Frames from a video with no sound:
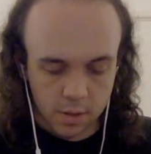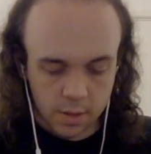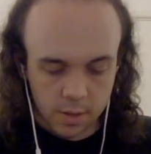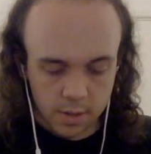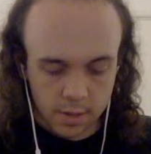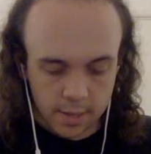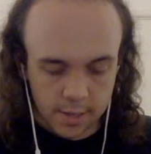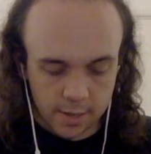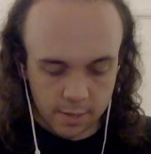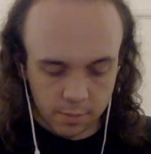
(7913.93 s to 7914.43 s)

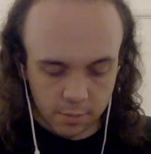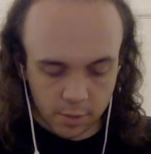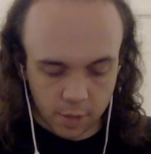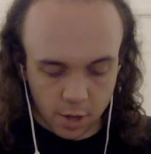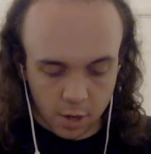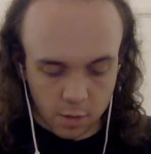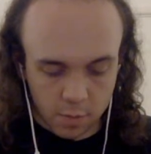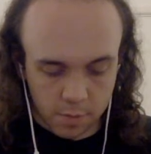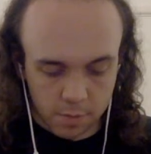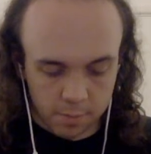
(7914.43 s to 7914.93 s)
I think it will
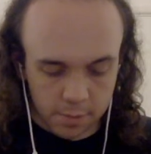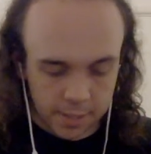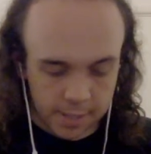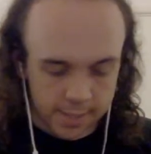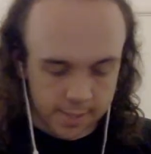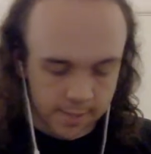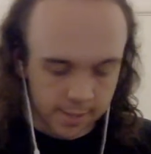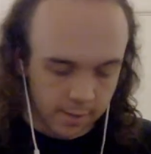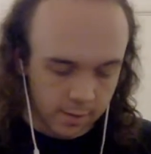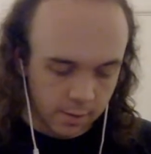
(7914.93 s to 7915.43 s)
go with
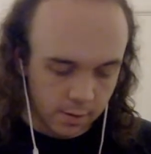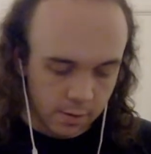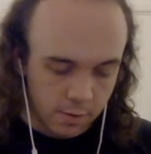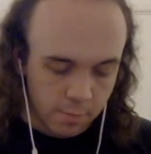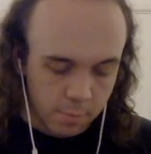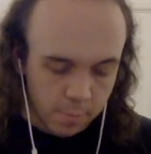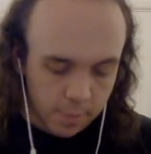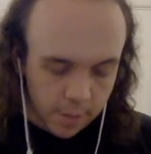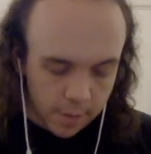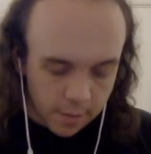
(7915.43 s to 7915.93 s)
plastic
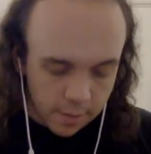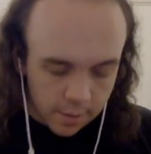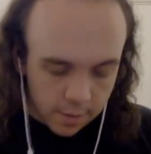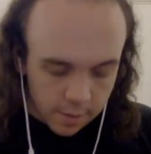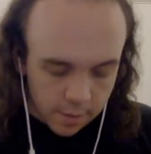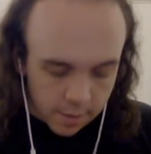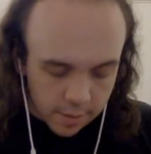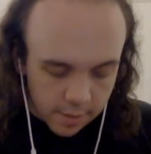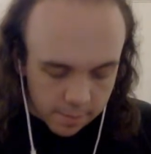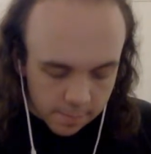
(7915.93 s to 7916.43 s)
glue, but
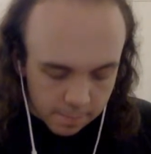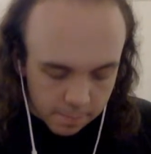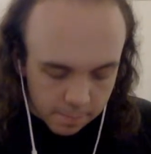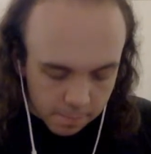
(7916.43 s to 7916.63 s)
it